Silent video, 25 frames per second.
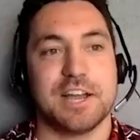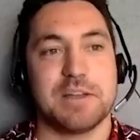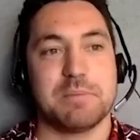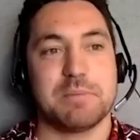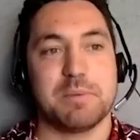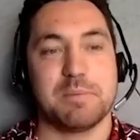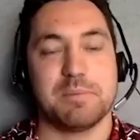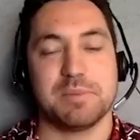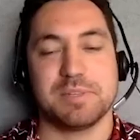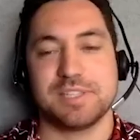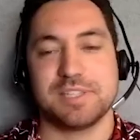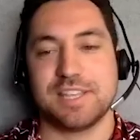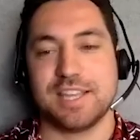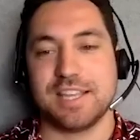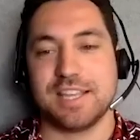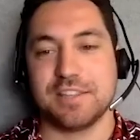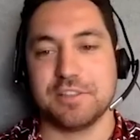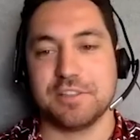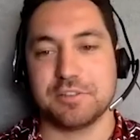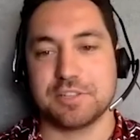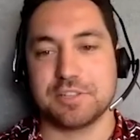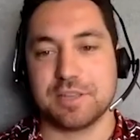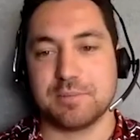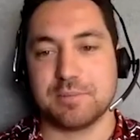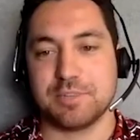remember seeing
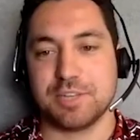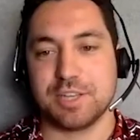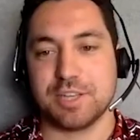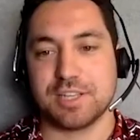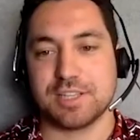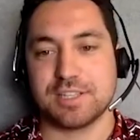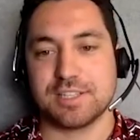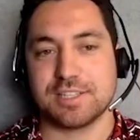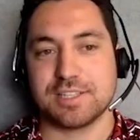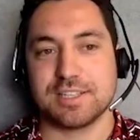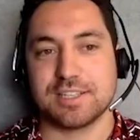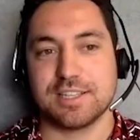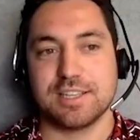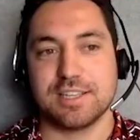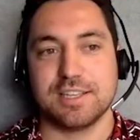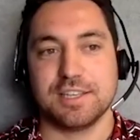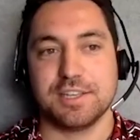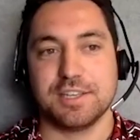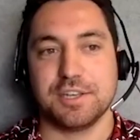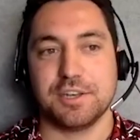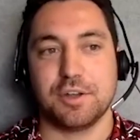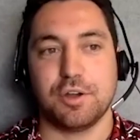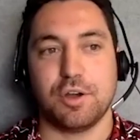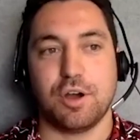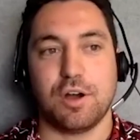those subjects,
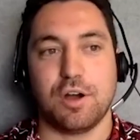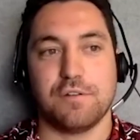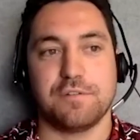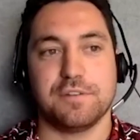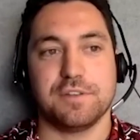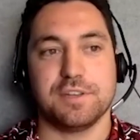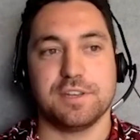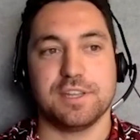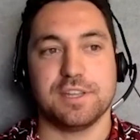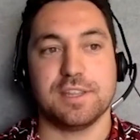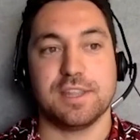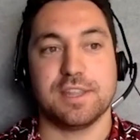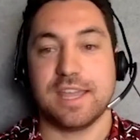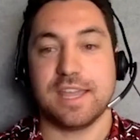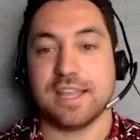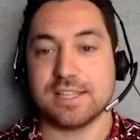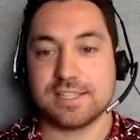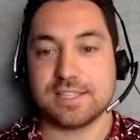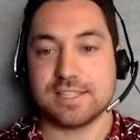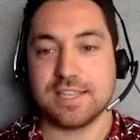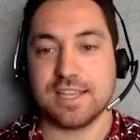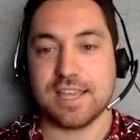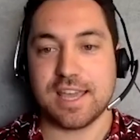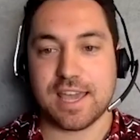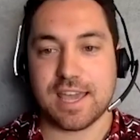offered in the
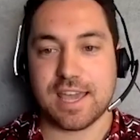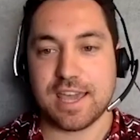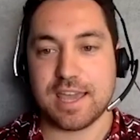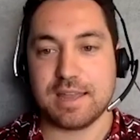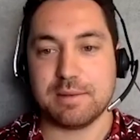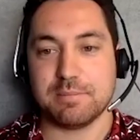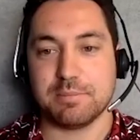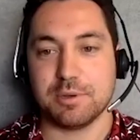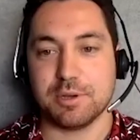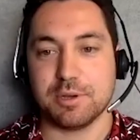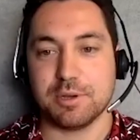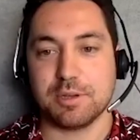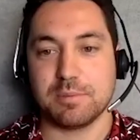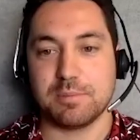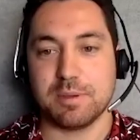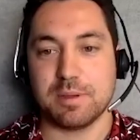NCA handbook,